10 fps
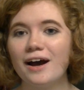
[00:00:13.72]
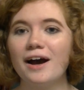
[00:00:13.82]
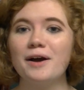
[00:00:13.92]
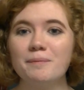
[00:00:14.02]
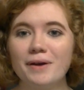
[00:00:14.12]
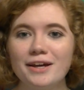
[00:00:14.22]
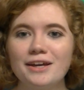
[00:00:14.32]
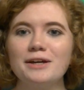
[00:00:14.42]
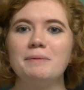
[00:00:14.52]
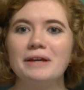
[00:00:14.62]
I'm
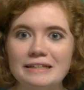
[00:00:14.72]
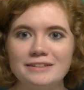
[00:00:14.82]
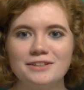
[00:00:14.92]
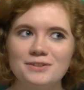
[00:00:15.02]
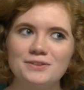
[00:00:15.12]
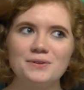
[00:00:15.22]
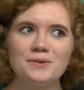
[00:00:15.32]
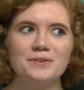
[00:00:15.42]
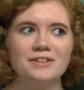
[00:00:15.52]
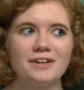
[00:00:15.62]
Maggie, I'm eighteen years
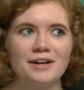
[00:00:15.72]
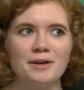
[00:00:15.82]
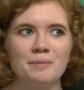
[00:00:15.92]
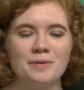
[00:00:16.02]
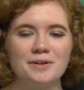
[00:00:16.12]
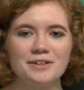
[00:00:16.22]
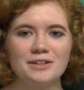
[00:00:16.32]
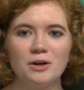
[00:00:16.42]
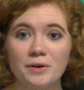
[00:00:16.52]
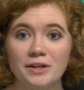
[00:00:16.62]
old, I'm
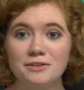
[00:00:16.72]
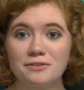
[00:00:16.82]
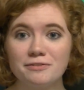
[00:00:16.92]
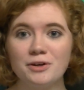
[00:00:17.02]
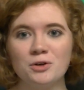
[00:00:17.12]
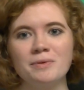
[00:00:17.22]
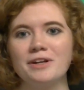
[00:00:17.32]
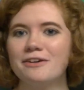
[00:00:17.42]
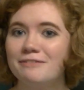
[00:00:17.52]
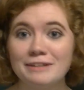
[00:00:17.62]
going into film, and
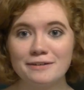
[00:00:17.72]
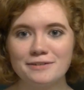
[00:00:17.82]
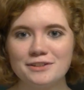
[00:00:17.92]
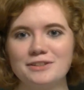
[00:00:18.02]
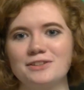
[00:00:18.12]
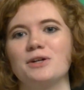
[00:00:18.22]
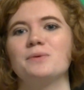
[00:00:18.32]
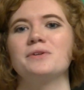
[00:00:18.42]
I've never seen Star